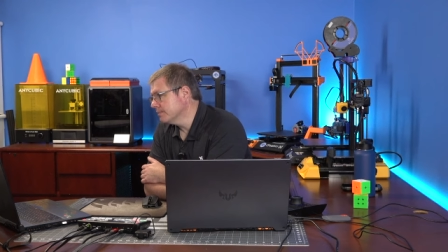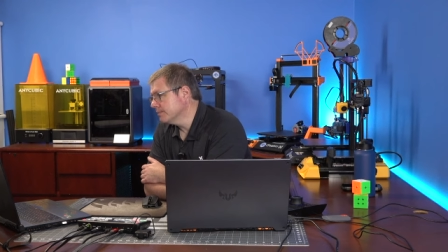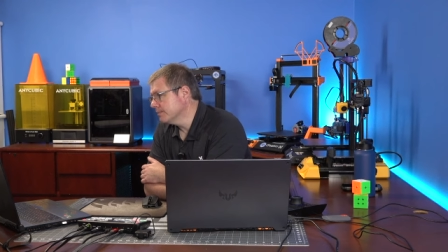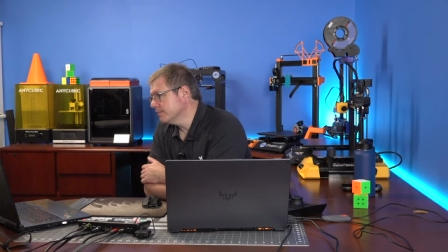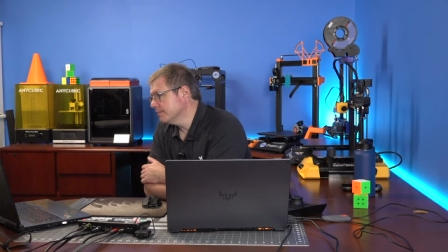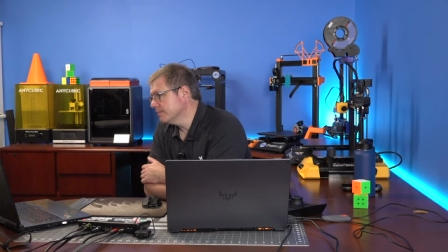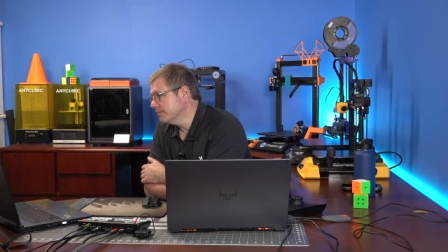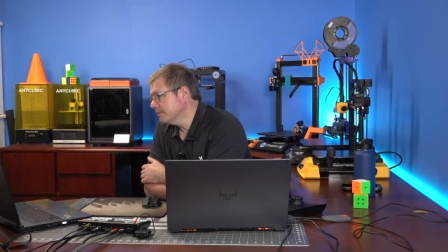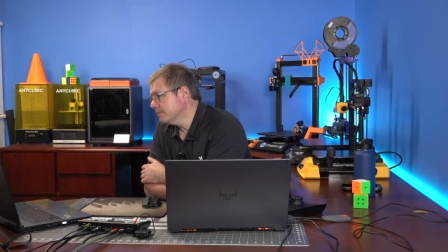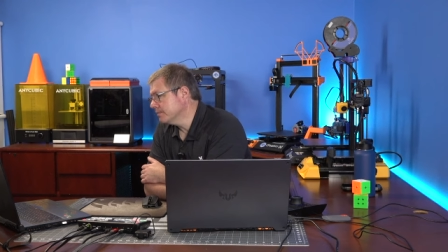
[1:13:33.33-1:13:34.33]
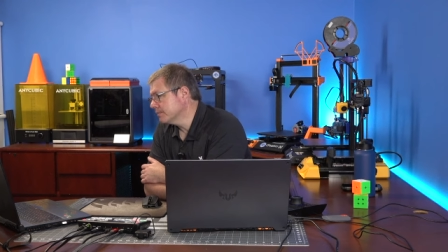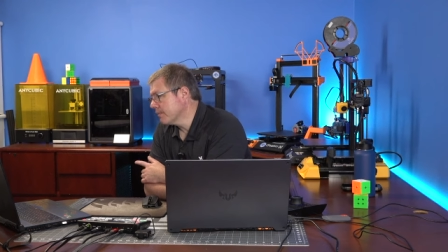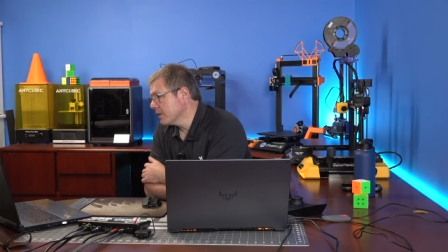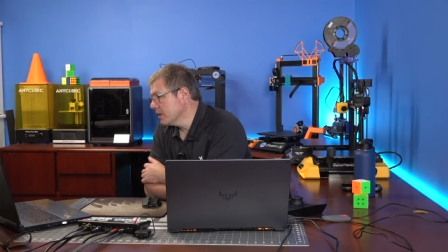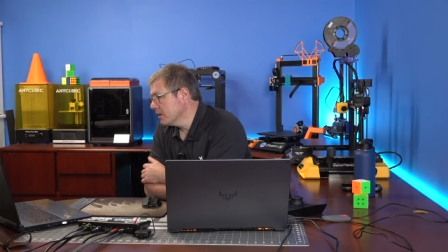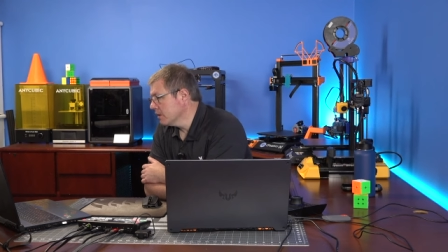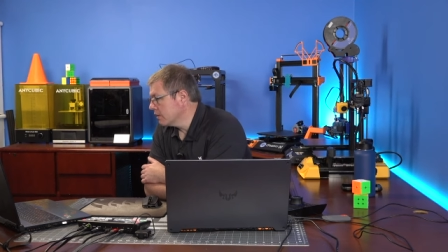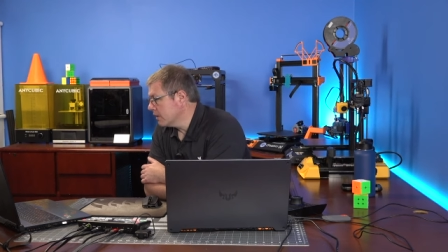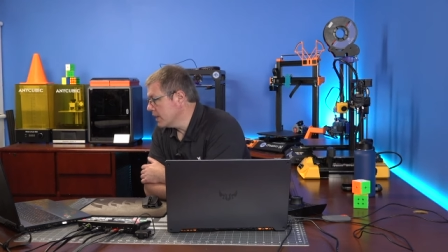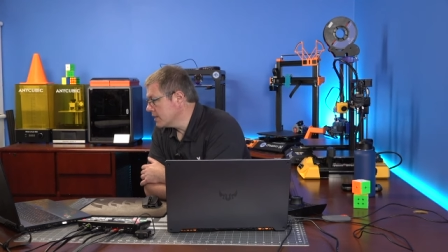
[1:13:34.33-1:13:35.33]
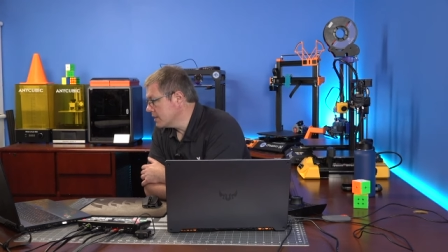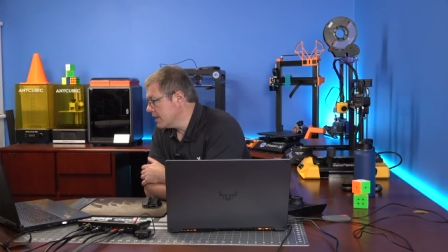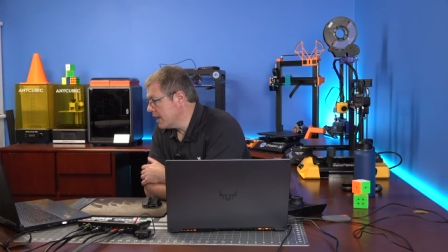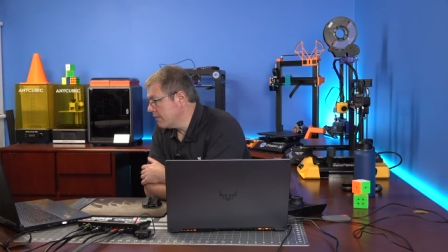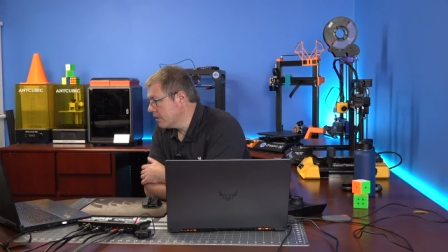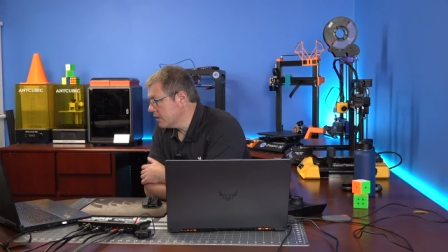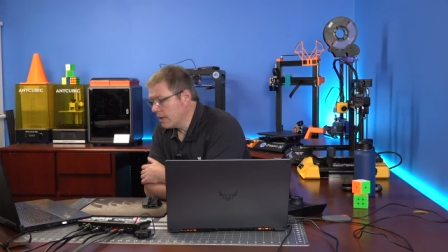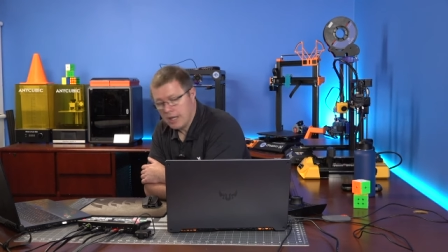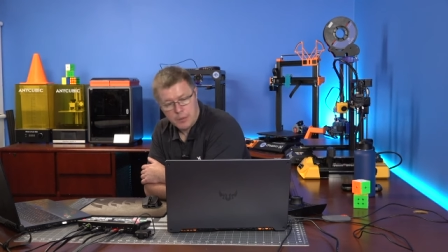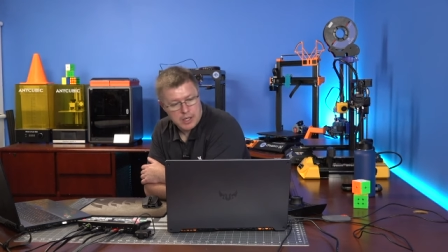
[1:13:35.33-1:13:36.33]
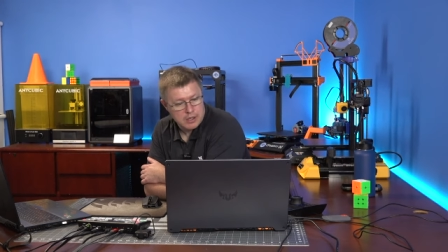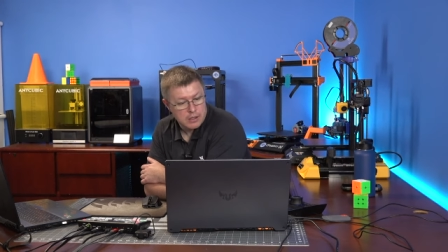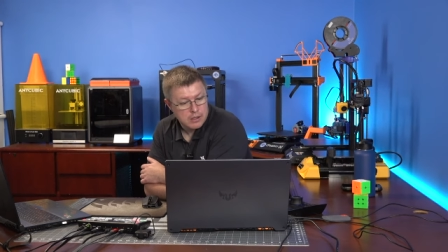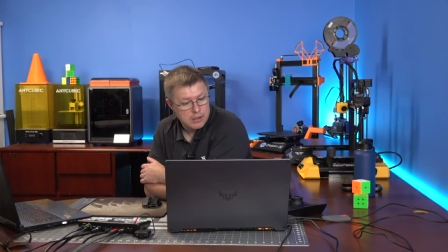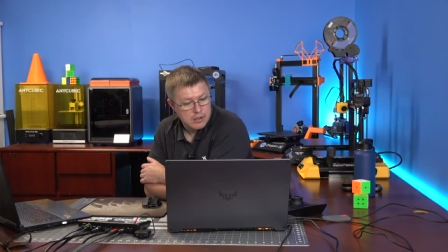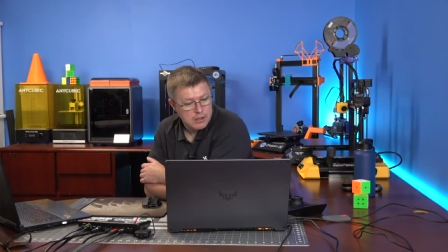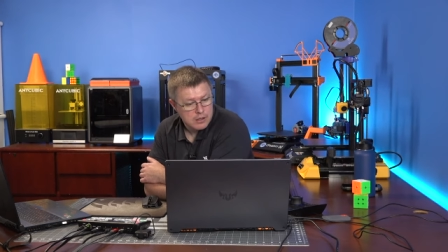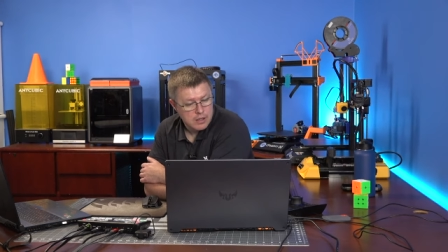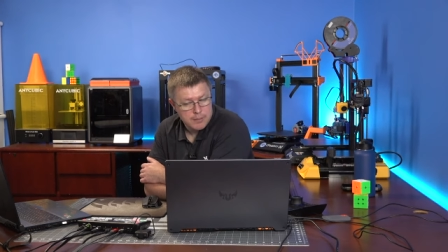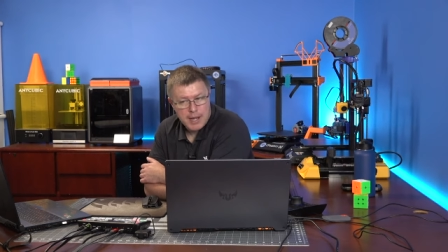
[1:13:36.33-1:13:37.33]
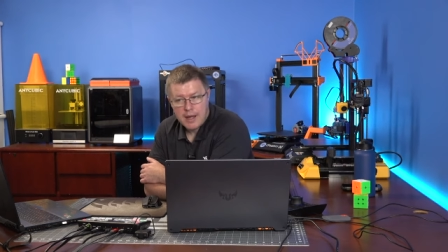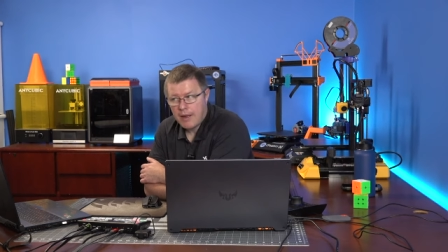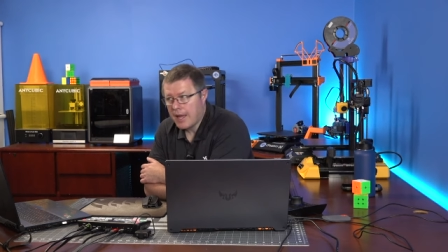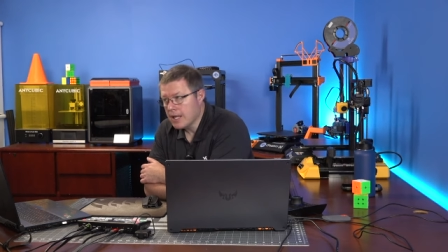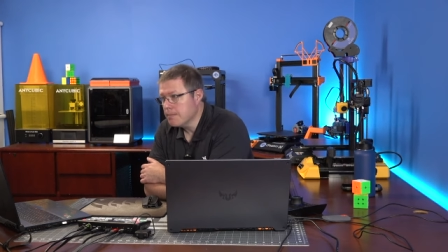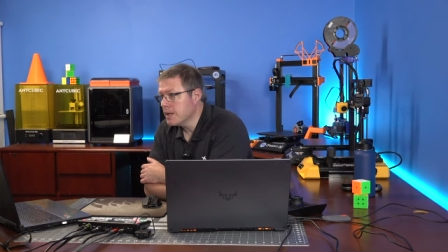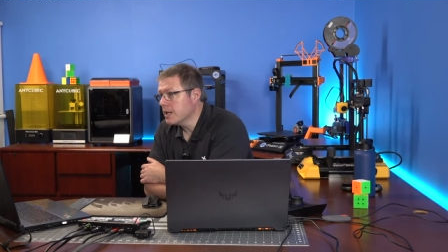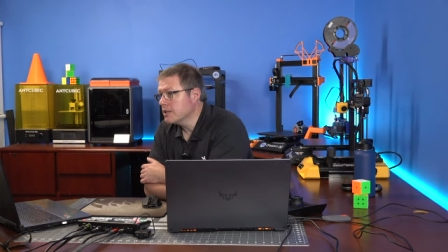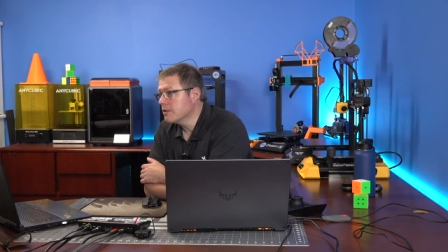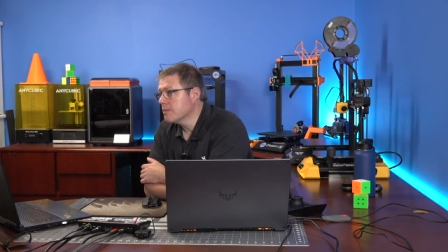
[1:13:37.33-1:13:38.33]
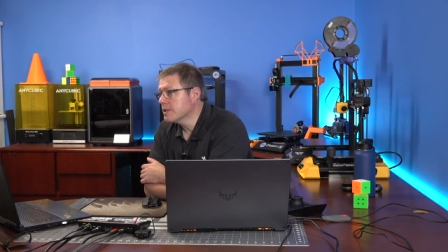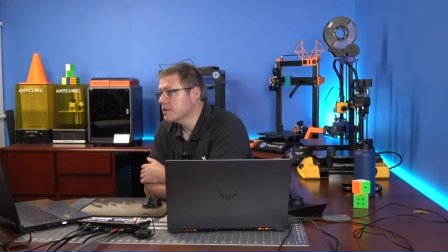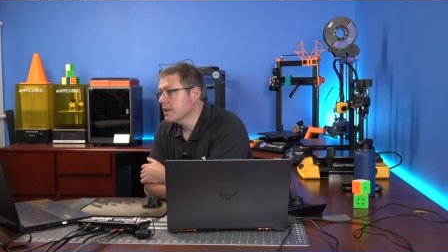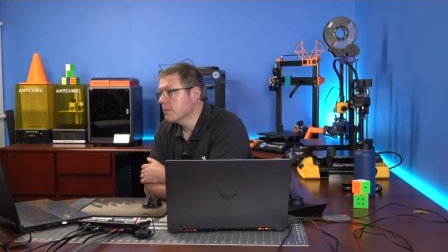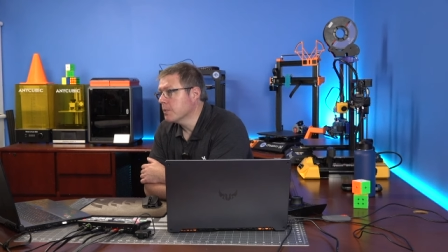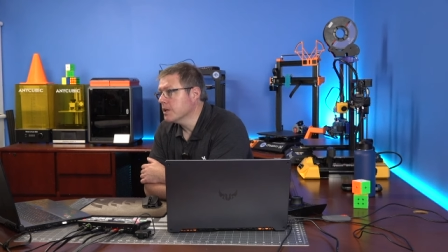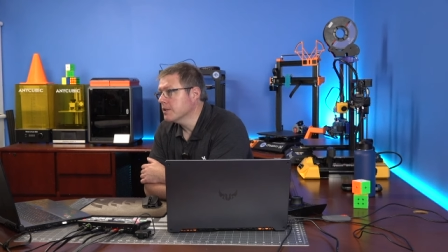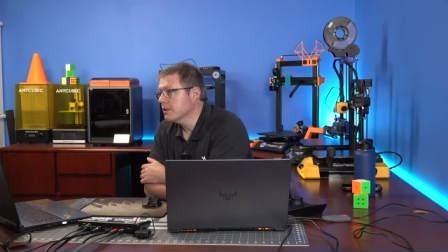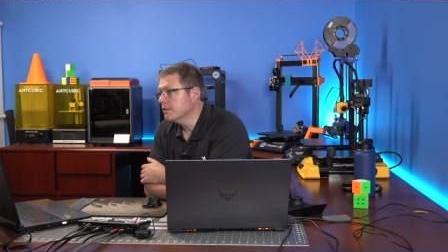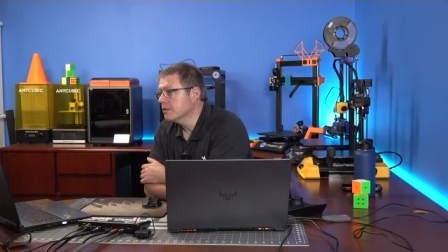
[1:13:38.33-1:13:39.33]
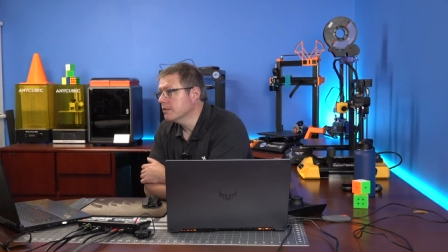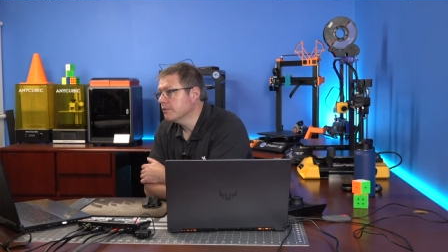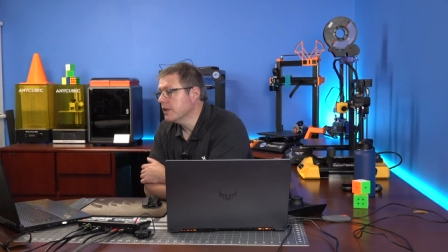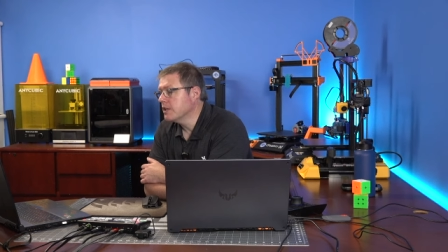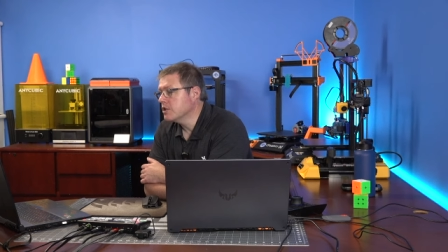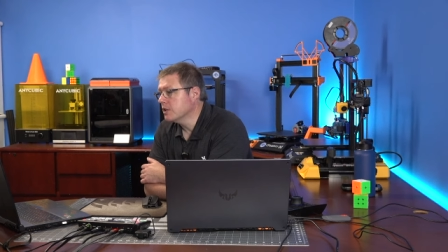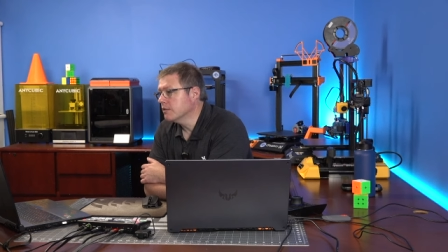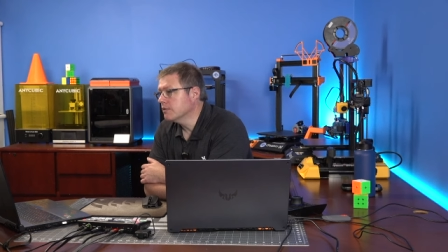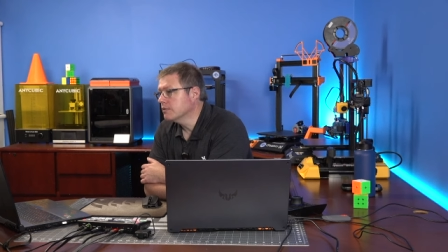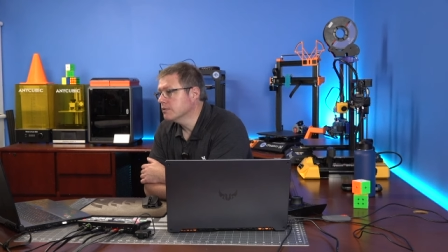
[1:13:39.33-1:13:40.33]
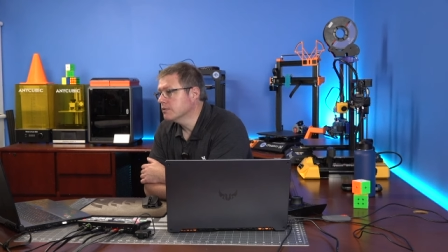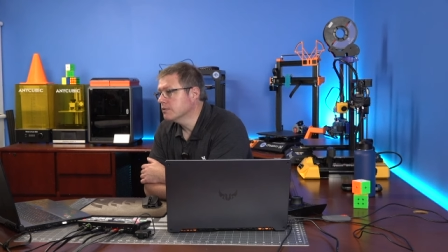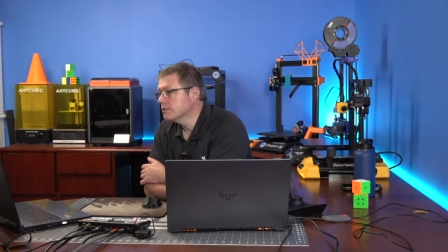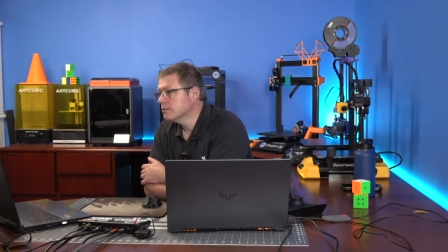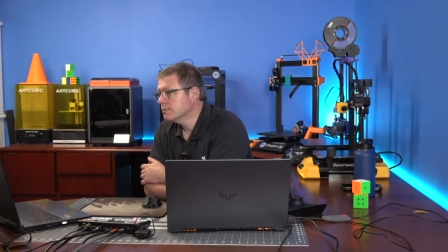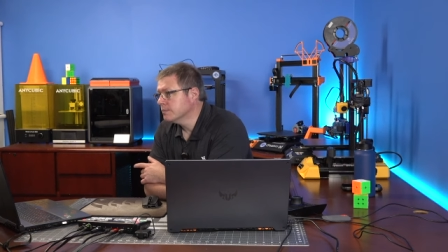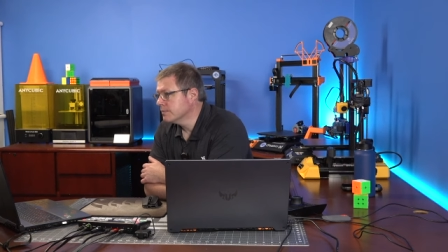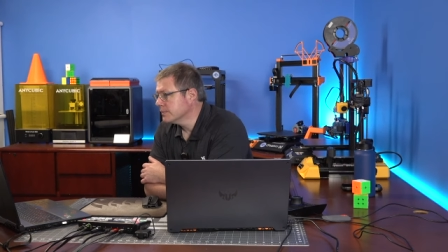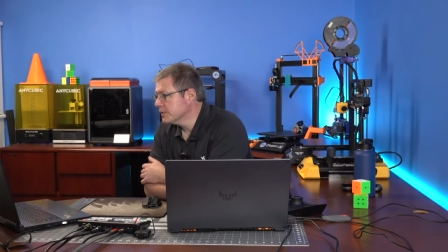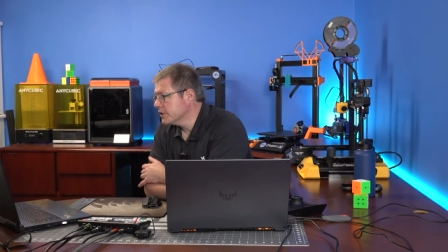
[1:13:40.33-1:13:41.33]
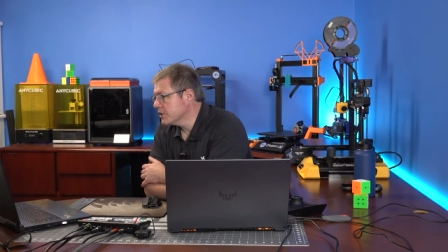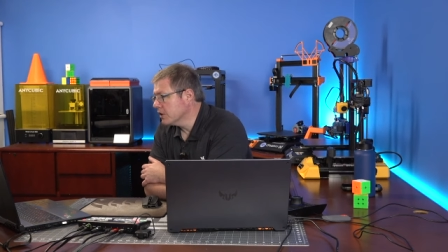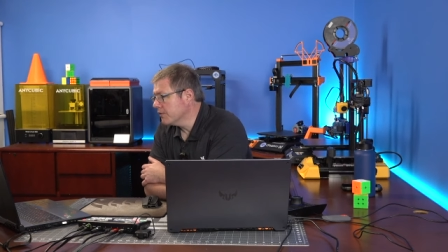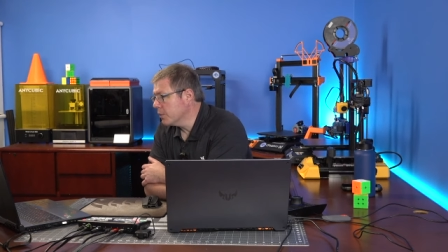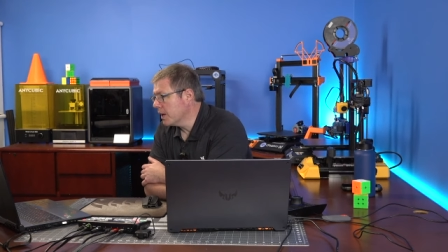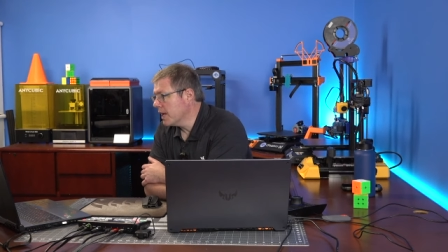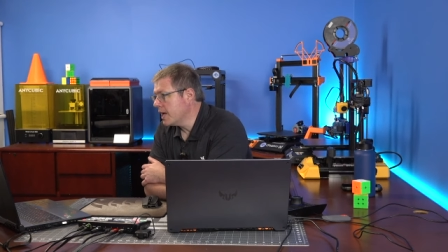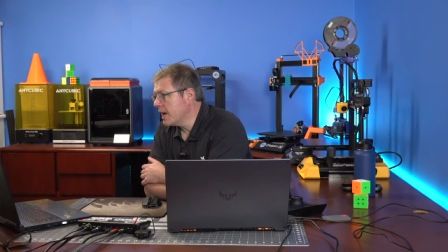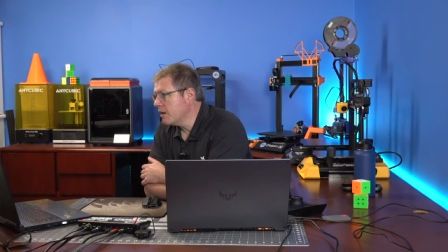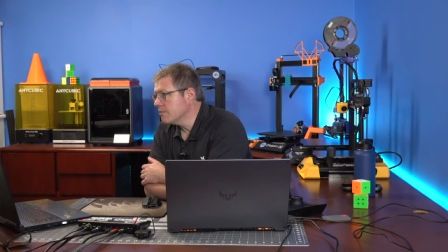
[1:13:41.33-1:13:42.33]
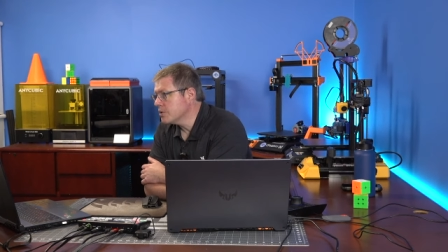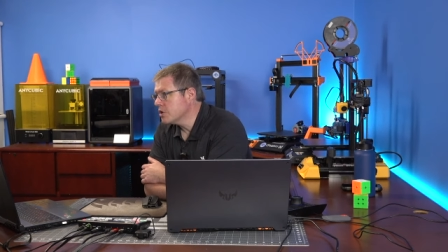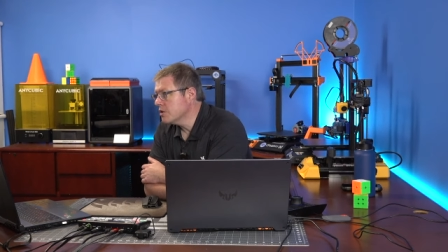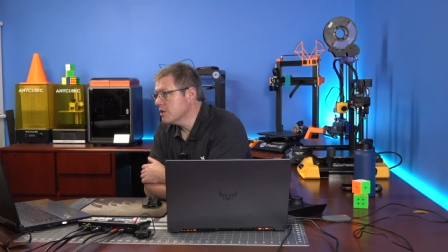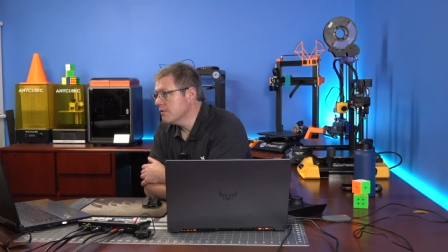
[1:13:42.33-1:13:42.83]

Mm. Ray says, have a good night. We're about eight minutes from this thing printing, finishing. So if you want to hang out, sure.